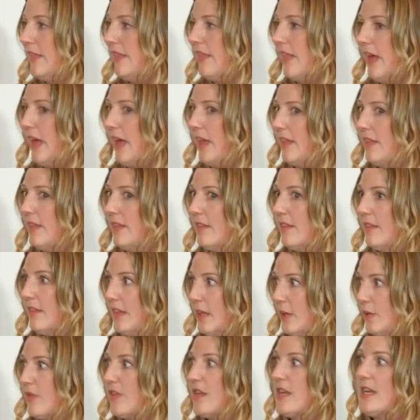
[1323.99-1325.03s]
that
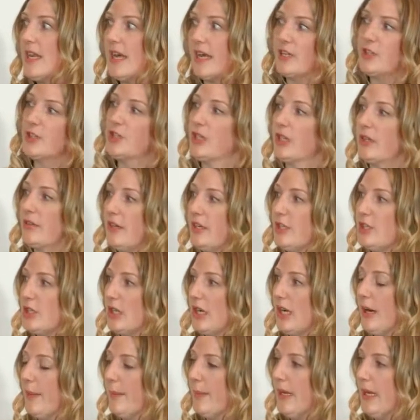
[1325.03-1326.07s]
you know the next generation
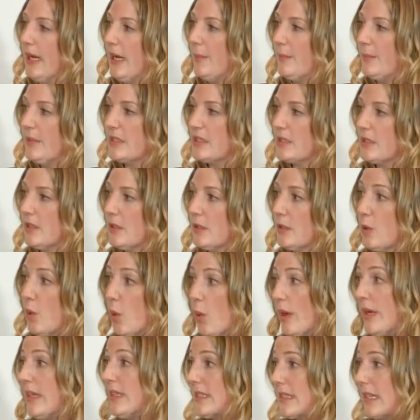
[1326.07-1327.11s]
coming up is
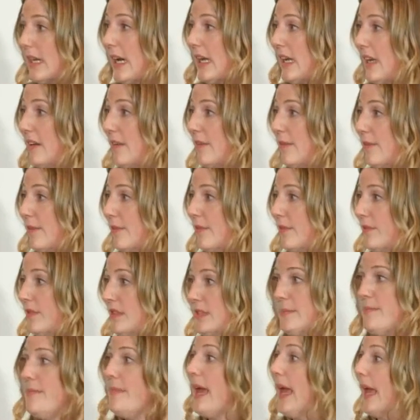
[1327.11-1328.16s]
going to kind of
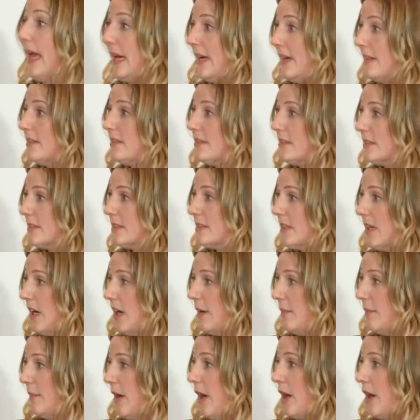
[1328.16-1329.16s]
demand um,